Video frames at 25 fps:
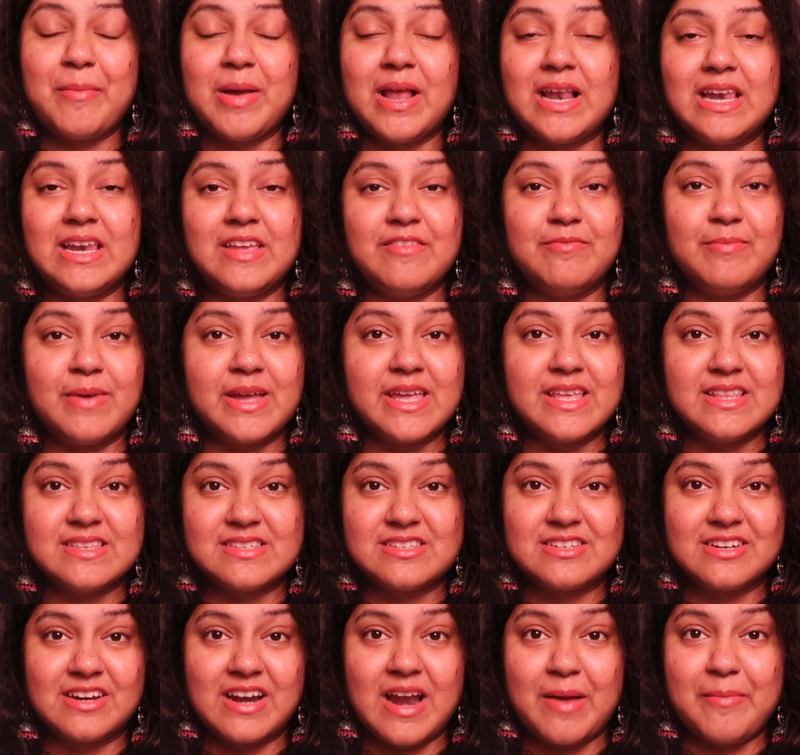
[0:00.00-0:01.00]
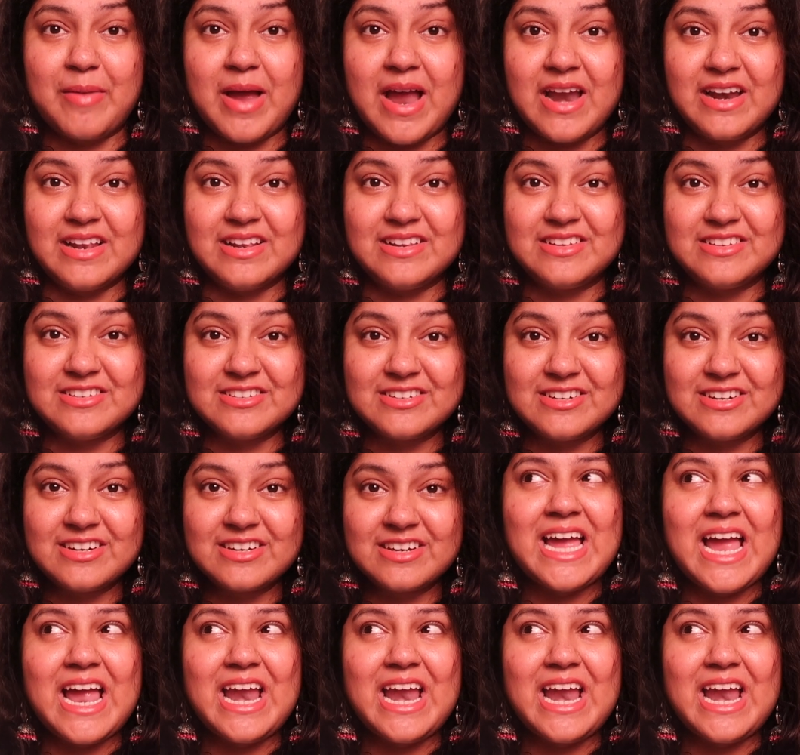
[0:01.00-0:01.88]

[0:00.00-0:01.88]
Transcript: I'll leave my Instagram handle here,